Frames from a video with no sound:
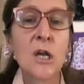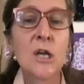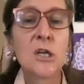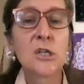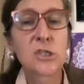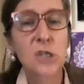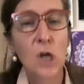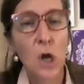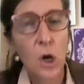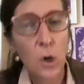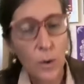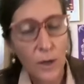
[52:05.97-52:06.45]

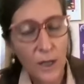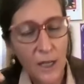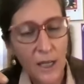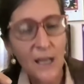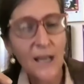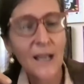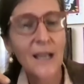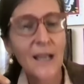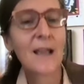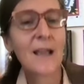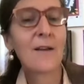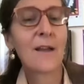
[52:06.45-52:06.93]
So
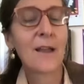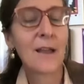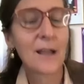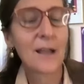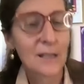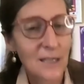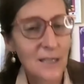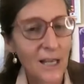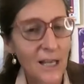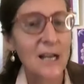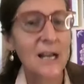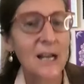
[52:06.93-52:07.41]

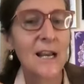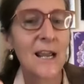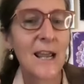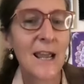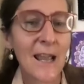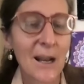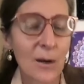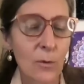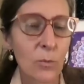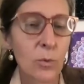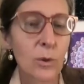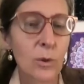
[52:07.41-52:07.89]
it,
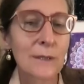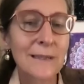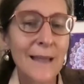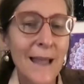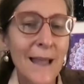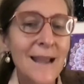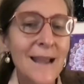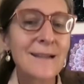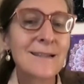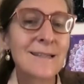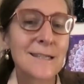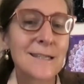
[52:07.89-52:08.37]
it, it
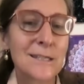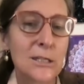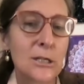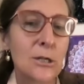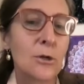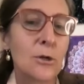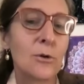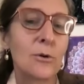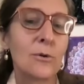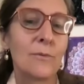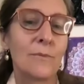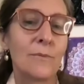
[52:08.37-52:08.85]
relates
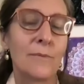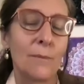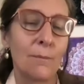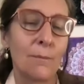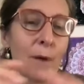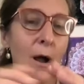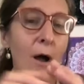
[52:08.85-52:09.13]
to